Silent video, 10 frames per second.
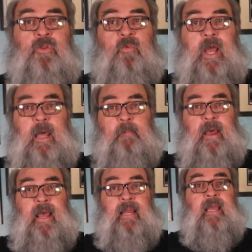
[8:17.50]
the Rat
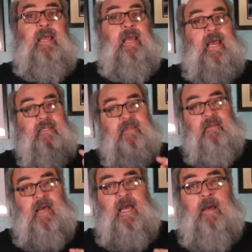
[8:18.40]
Pack, at the
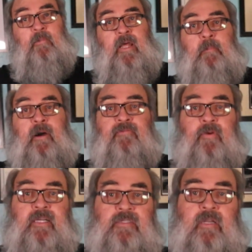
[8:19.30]
time led by
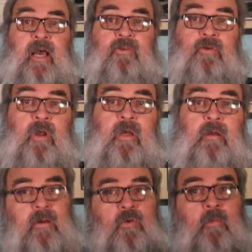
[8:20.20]
Frank Sinatra.
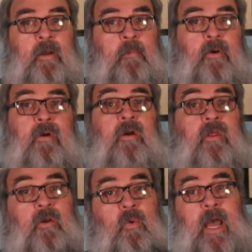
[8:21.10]
Remember,
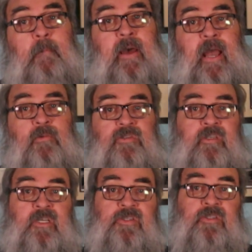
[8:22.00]
the Rat Pack was
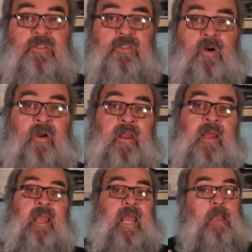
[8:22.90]
initially started
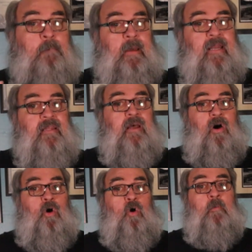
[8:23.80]
and met at the
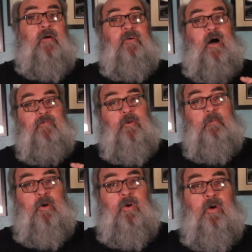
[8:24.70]
home of Humphrey
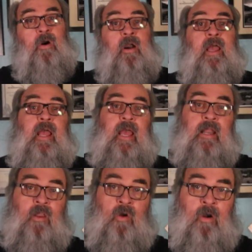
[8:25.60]
Bogart
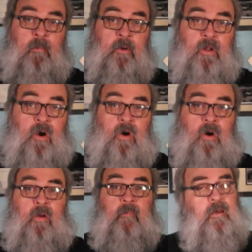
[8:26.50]
and Lauren
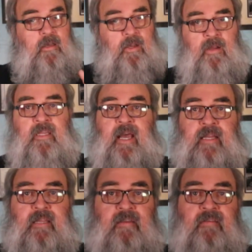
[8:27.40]
Bacall. During the
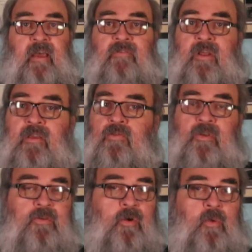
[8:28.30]
1970s, with
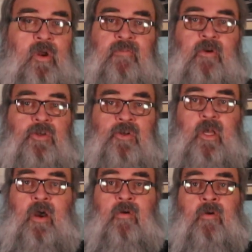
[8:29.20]
his career
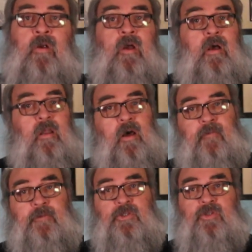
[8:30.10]
virtually over,
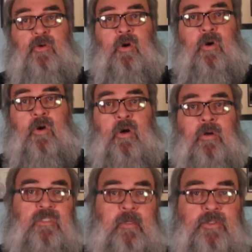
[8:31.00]
Lawford struggled with
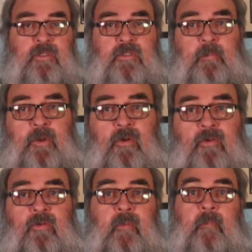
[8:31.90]
substance abuse.